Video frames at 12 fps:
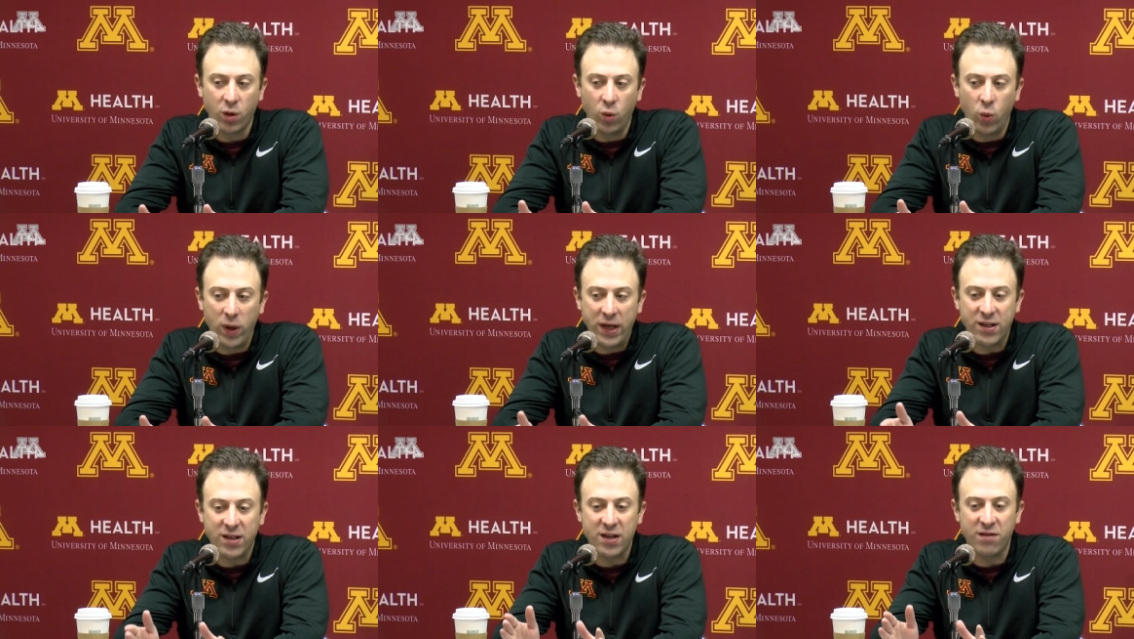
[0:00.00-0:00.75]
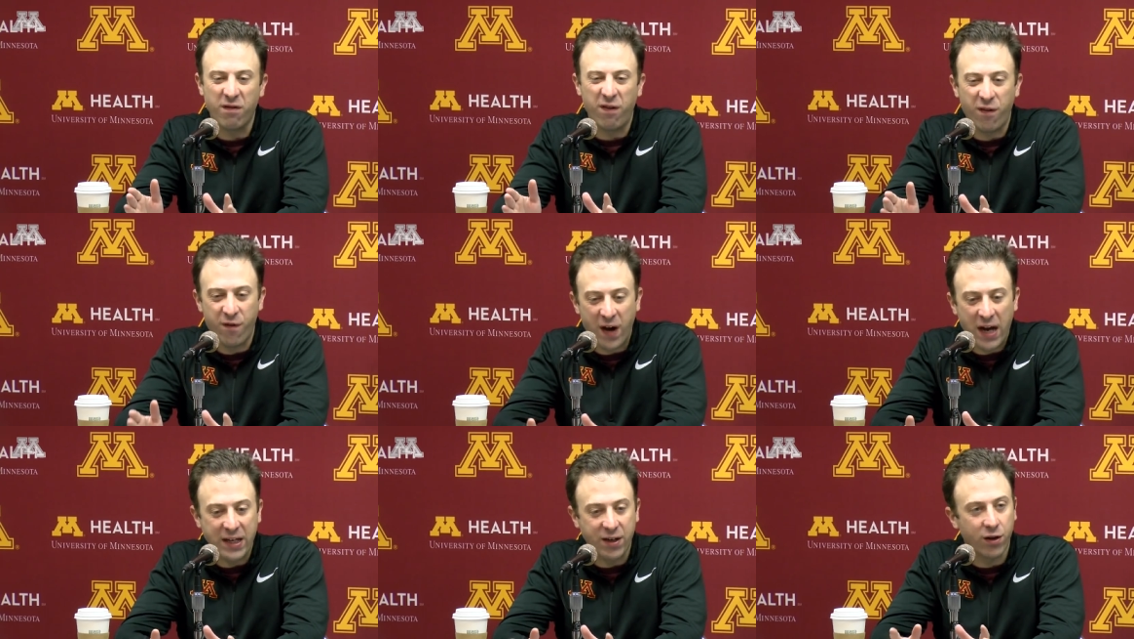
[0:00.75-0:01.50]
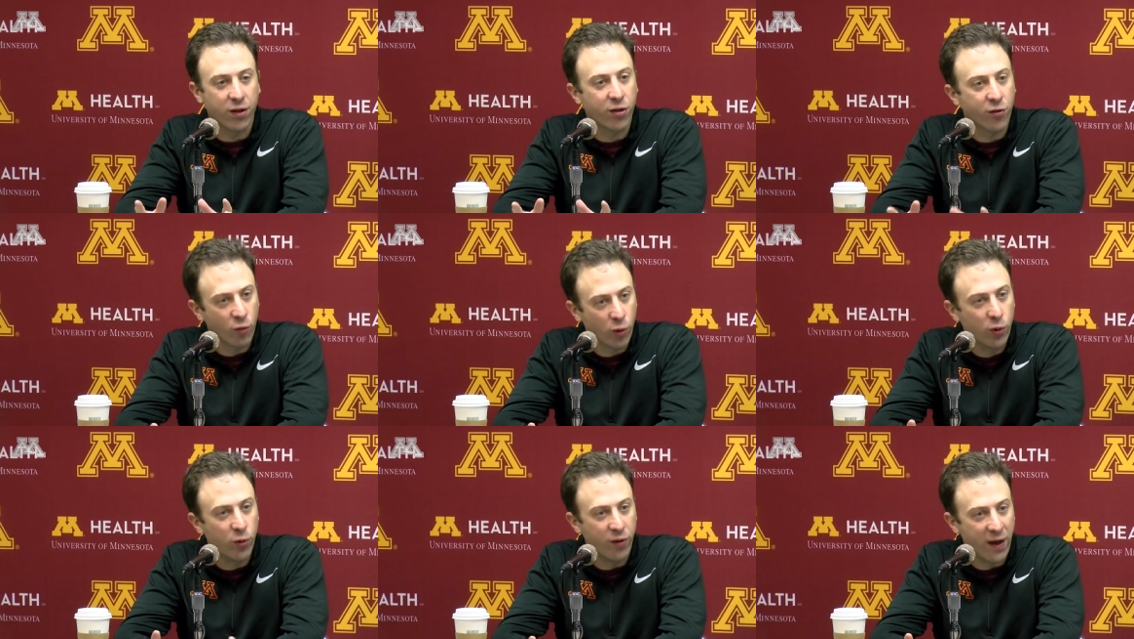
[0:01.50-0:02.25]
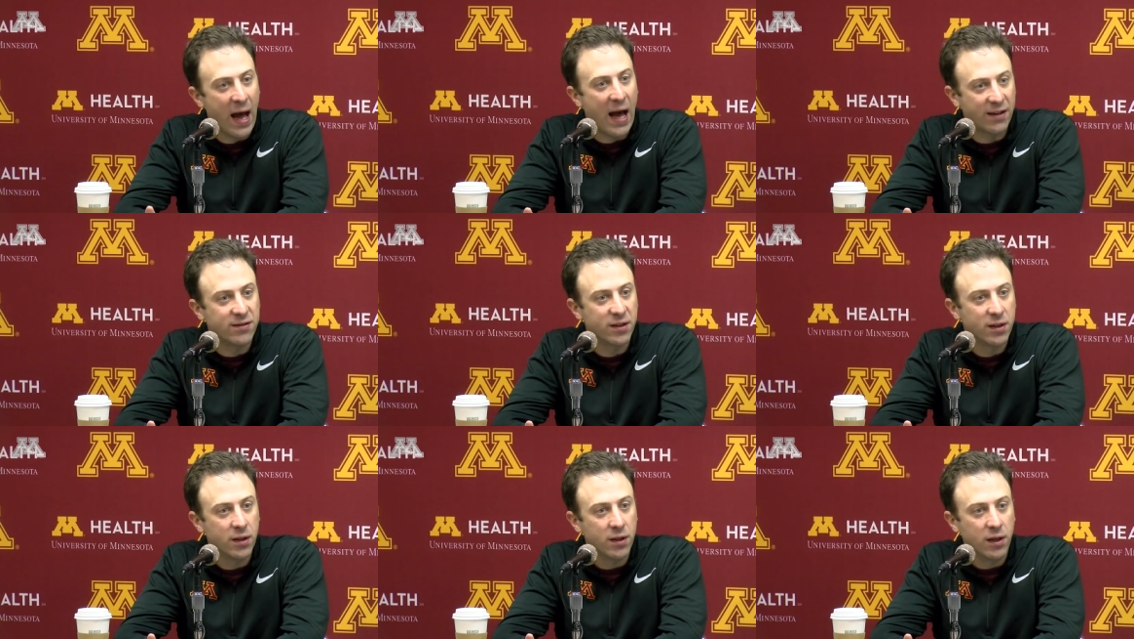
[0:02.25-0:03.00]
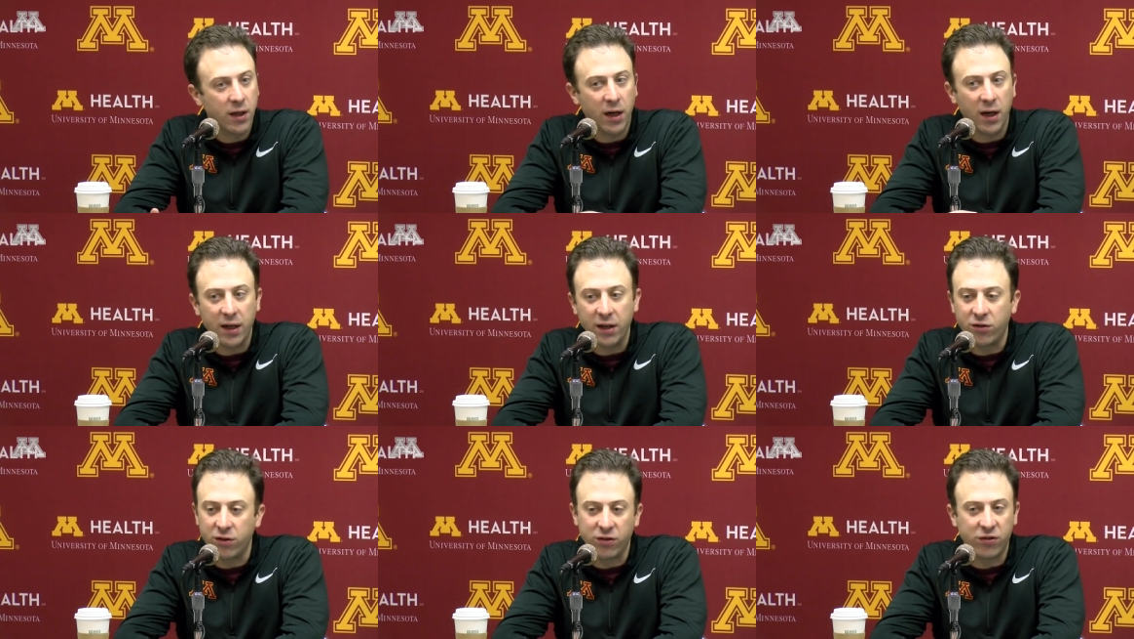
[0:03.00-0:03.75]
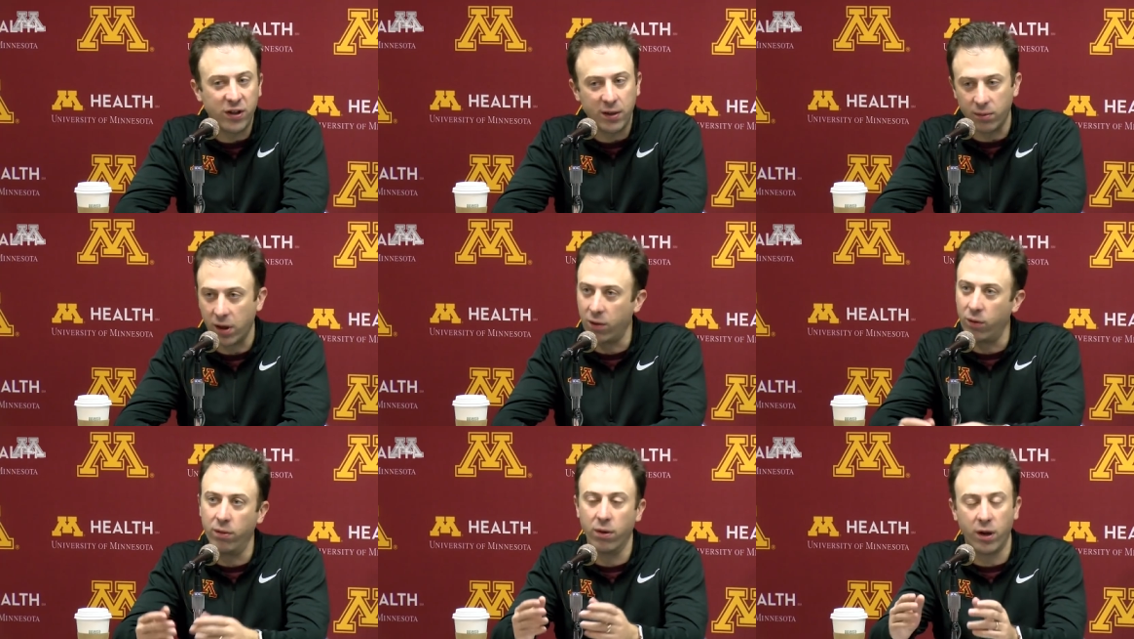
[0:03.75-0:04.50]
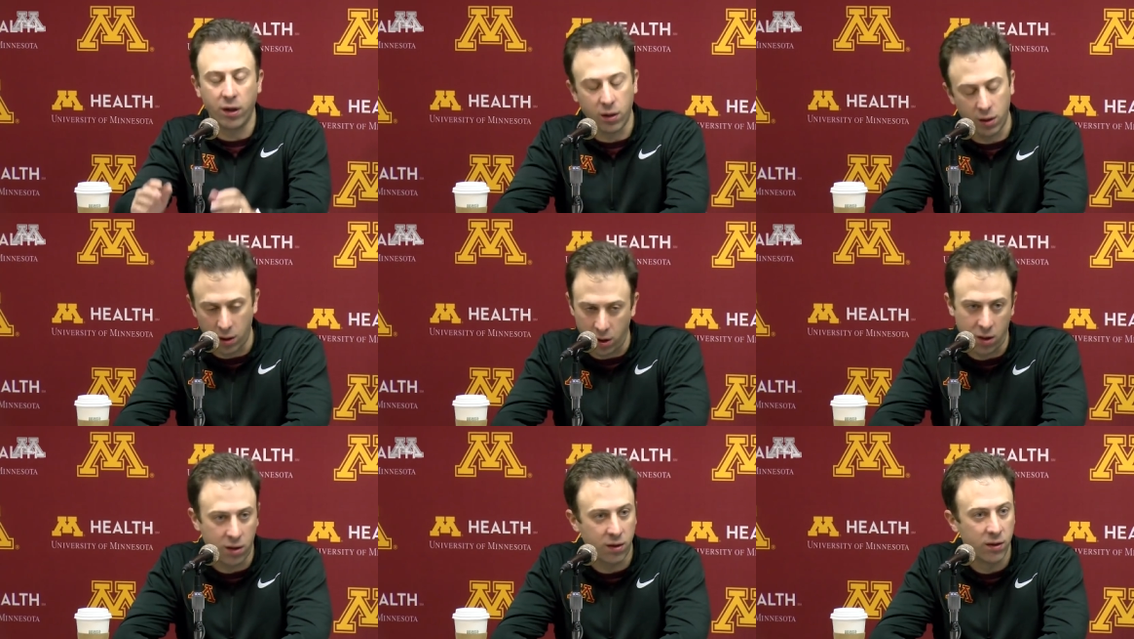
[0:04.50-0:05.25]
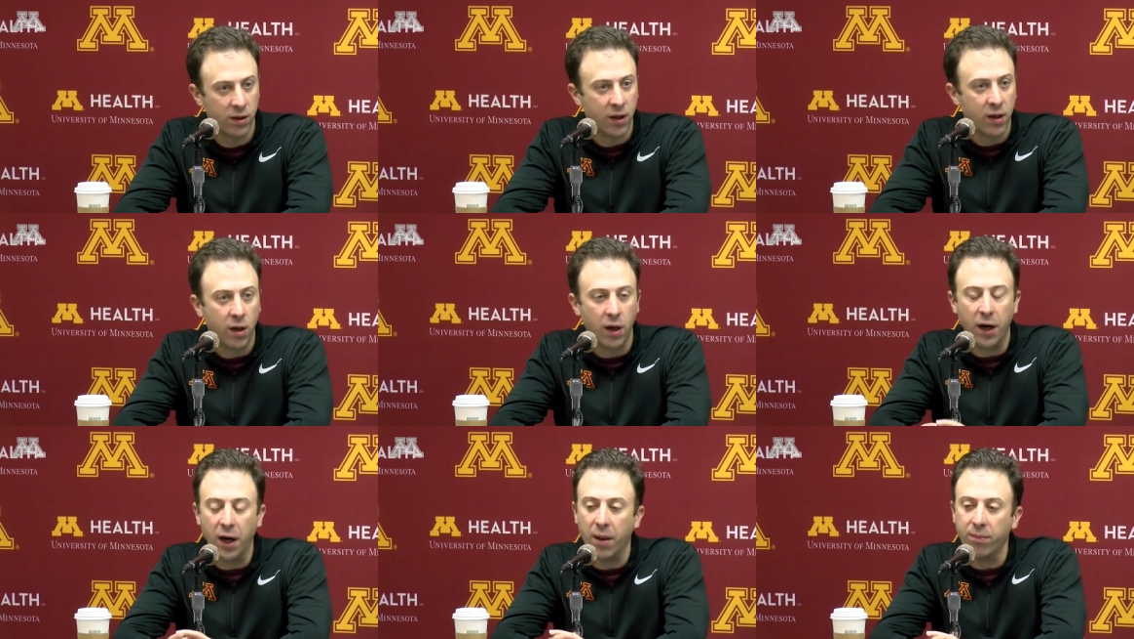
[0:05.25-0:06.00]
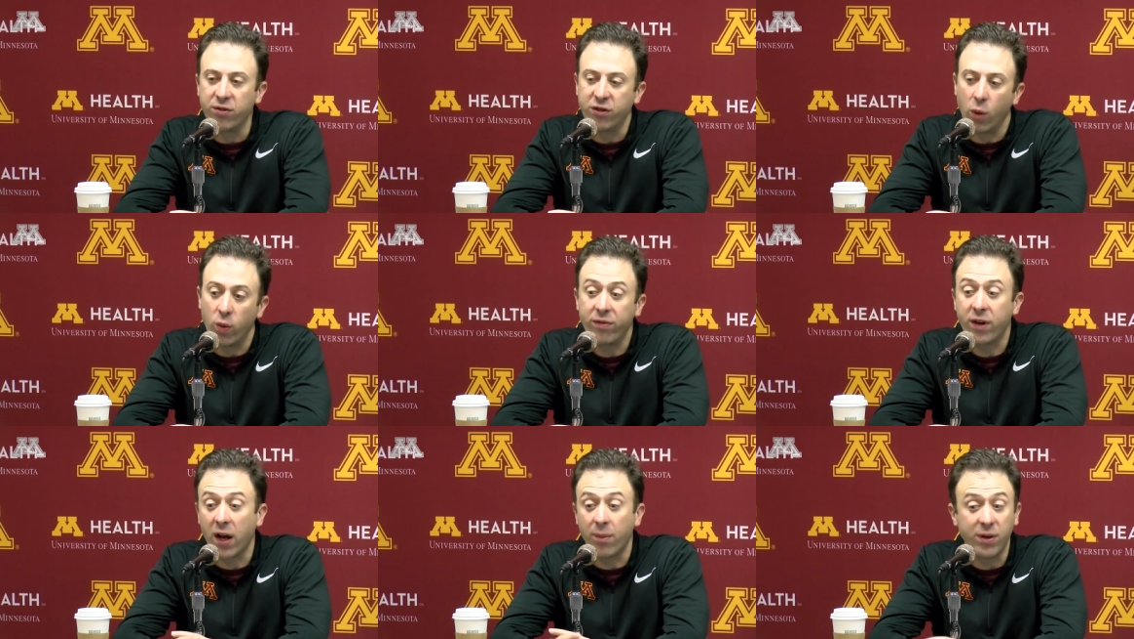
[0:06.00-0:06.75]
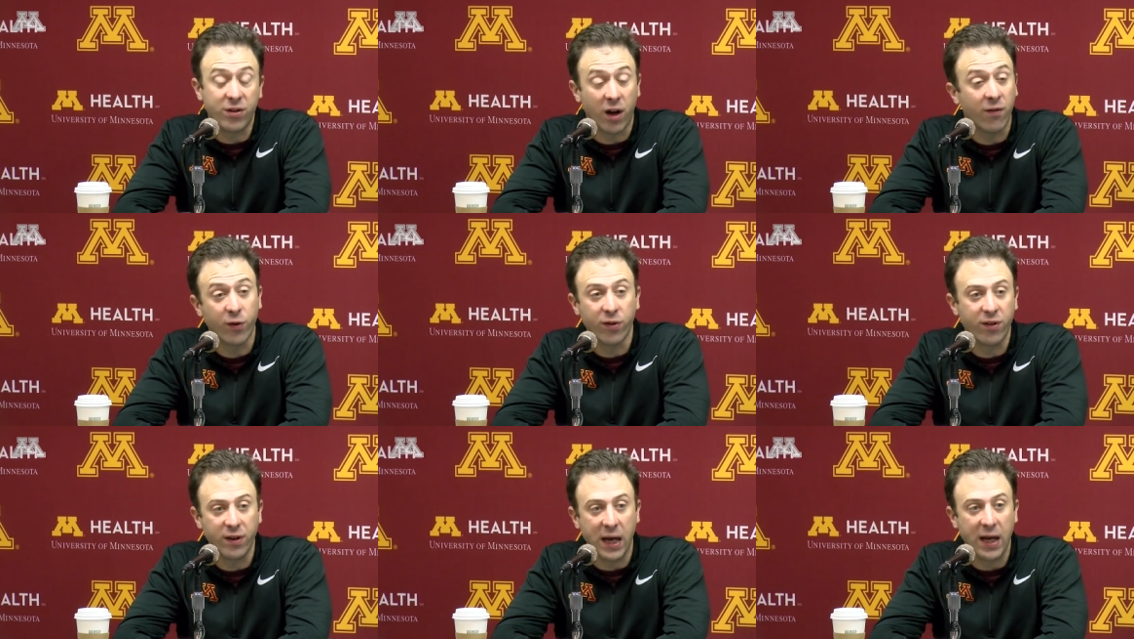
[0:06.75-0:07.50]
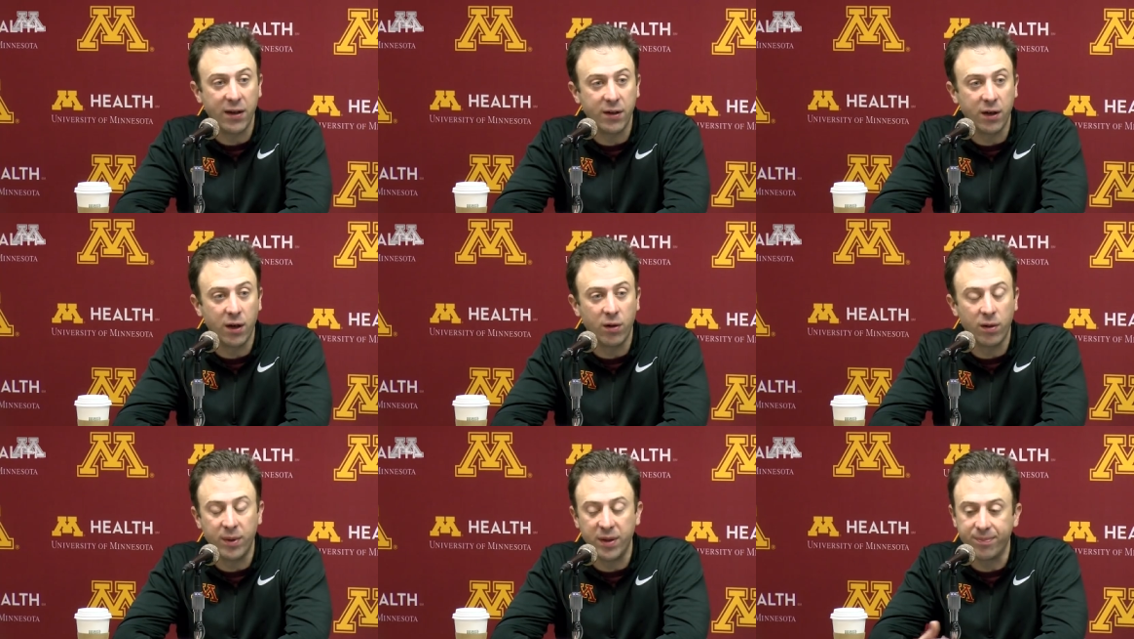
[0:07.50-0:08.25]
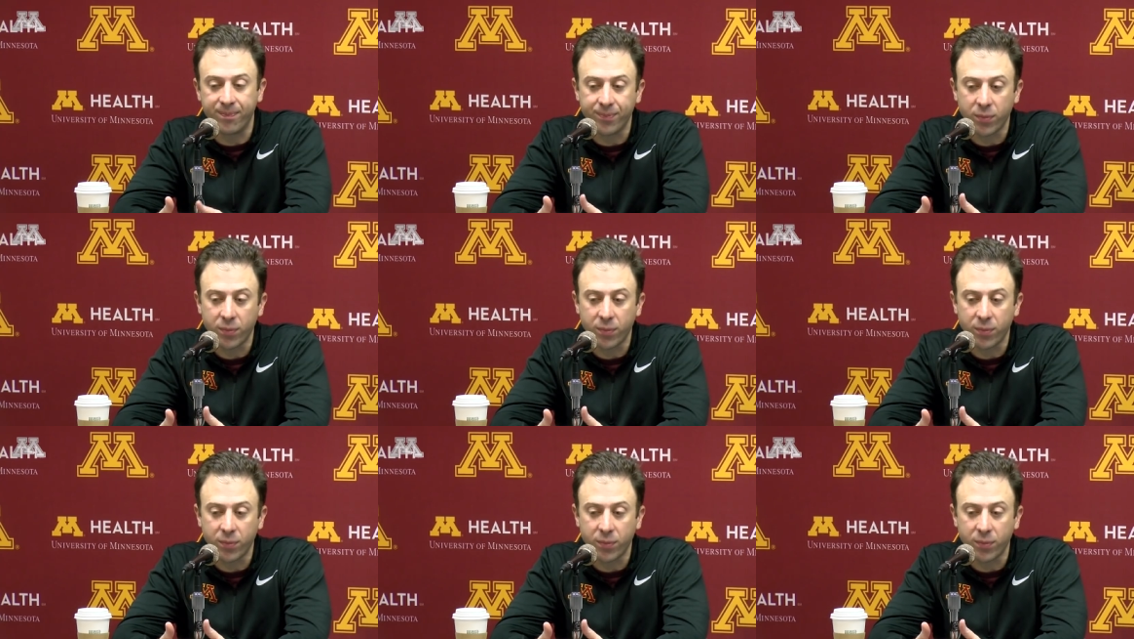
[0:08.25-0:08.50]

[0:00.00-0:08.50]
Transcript: we didn't fight through that. It just seemed like we were like, ugh. So we've got to be tougher than that. You know, I mean,